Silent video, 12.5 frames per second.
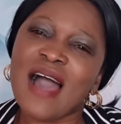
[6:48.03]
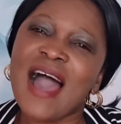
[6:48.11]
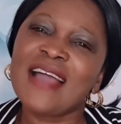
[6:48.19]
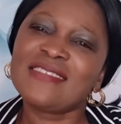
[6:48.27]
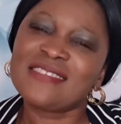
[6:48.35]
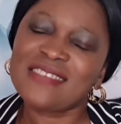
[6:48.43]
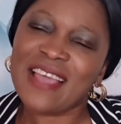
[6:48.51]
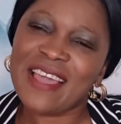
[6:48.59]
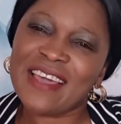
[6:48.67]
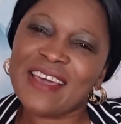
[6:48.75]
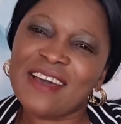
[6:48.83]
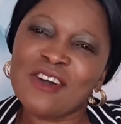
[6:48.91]
I
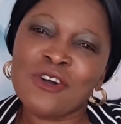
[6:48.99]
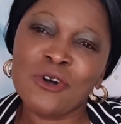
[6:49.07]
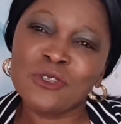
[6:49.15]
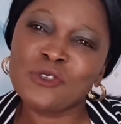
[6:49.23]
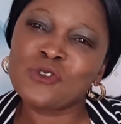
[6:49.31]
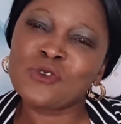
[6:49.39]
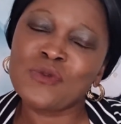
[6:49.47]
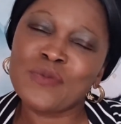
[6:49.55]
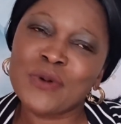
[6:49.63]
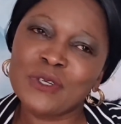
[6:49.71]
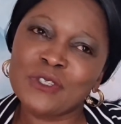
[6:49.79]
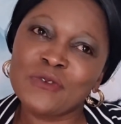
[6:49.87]
thank God so
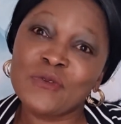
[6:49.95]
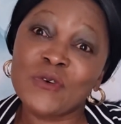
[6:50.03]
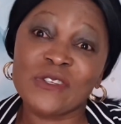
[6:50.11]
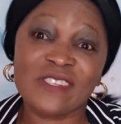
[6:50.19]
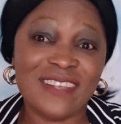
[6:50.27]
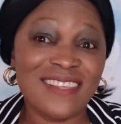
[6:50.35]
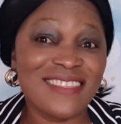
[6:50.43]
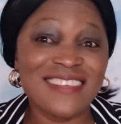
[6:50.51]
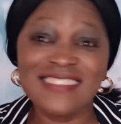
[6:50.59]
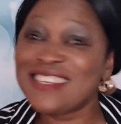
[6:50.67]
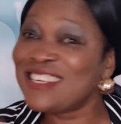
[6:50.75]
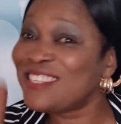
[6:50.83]
much for
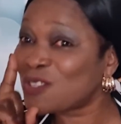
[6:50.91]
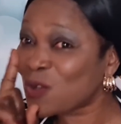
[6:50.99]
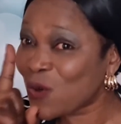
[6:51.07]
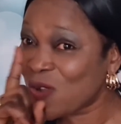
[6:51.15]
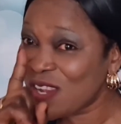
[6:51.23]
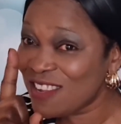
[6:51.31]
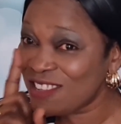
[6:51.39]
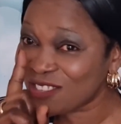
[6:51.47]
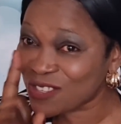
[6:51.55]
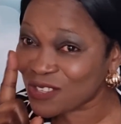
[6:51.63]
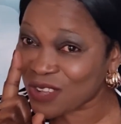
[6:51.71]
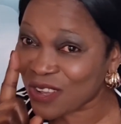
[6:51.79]
sending his only
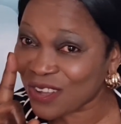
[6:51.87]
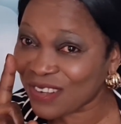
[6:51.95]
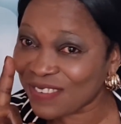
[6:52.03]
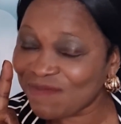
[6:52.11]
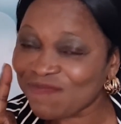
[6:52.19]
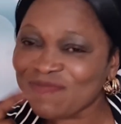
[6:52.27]
son